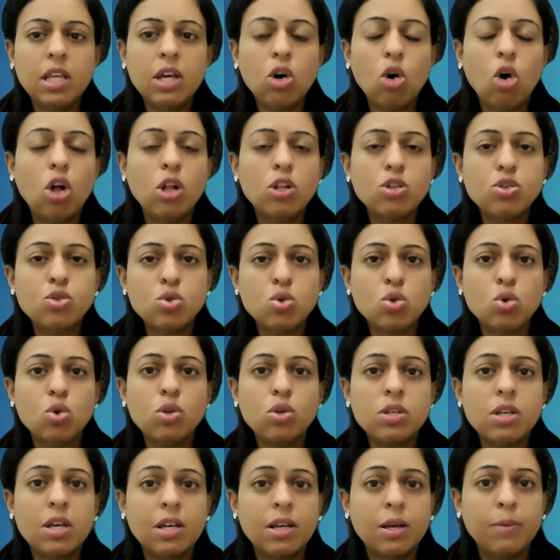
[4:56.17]
They
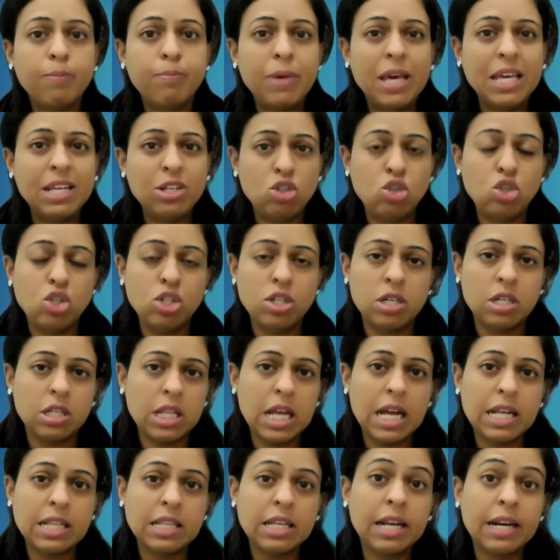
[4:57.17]
also
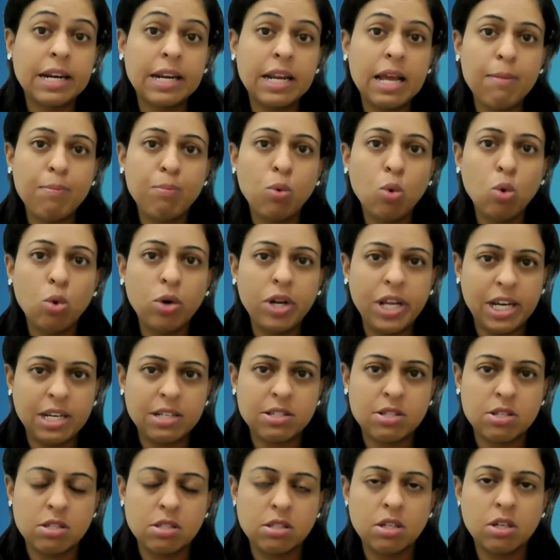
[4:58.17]
mentioned that the repo
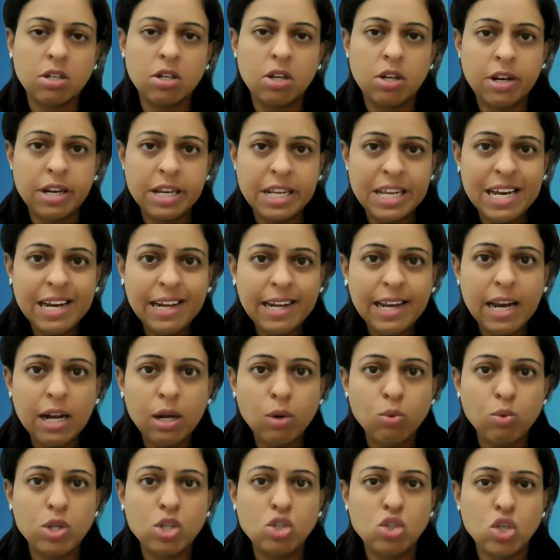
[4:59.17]
rate, the rate
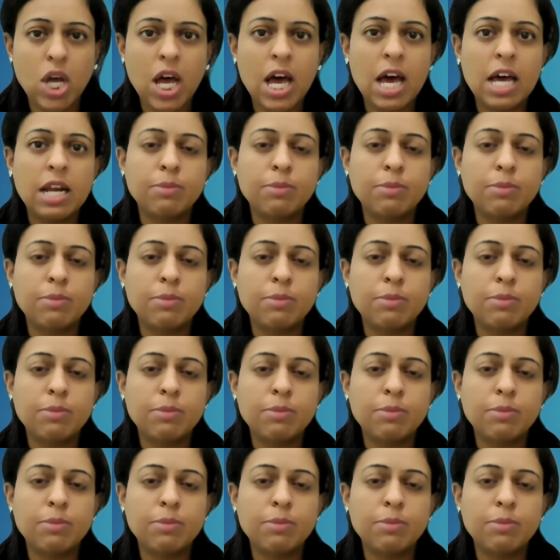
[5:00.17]
at which